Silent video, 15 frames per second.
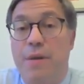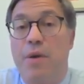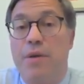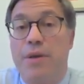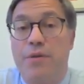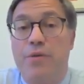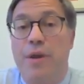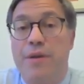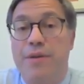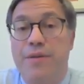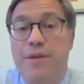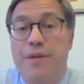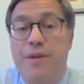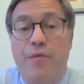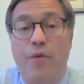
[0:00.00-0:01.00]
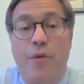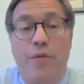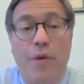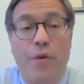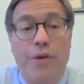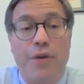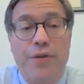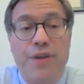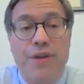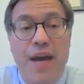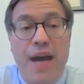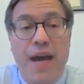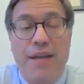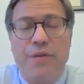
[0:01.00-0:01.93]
among the 264 voters,